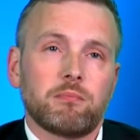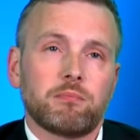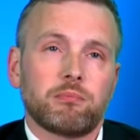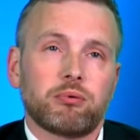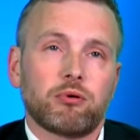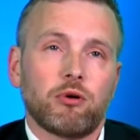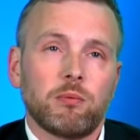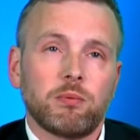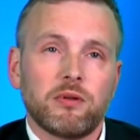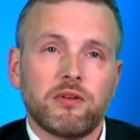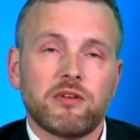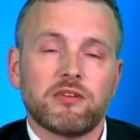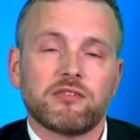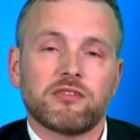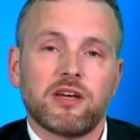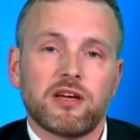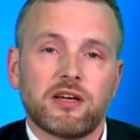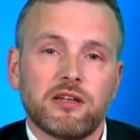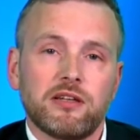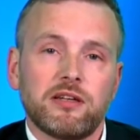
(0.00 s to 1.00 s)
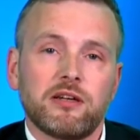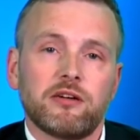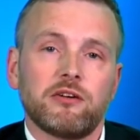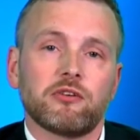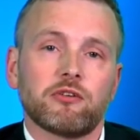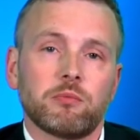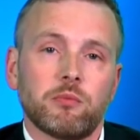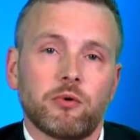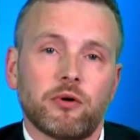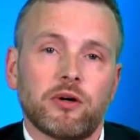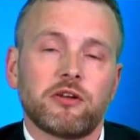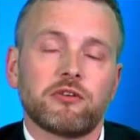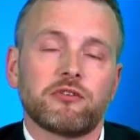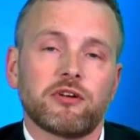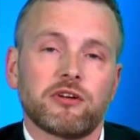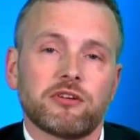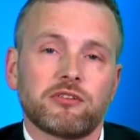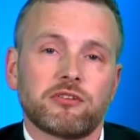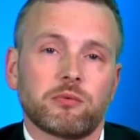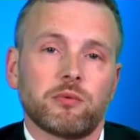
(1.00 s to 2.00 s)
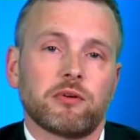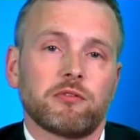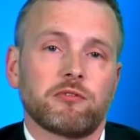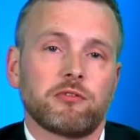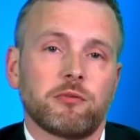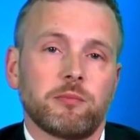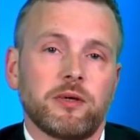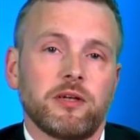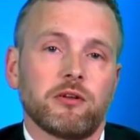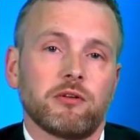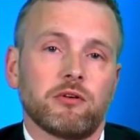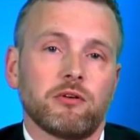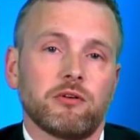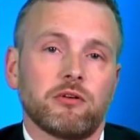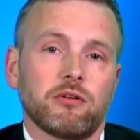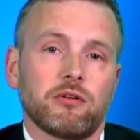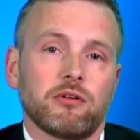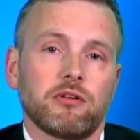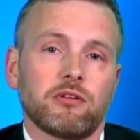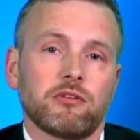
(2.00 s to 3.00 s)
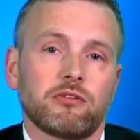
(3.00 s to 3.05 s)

Probably the second area is the more interesting one for me though.